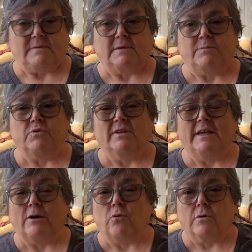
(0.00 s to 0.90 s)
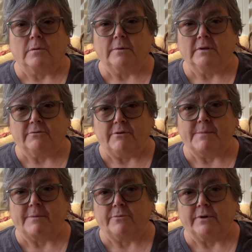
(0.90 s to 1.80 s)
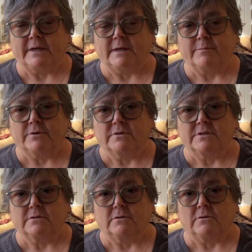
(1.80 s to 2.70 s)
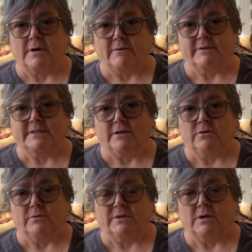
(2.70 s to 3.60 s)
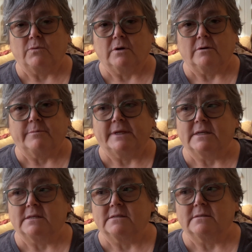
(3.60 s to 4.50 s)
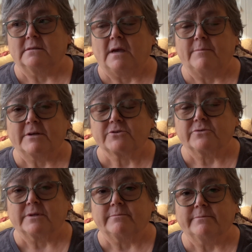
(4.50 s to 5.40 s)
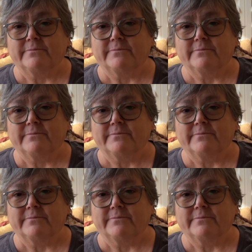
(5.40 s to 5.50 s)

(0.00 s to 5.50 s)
I'm really horrible at remembering numbers, or I would tell you what they were because I measured them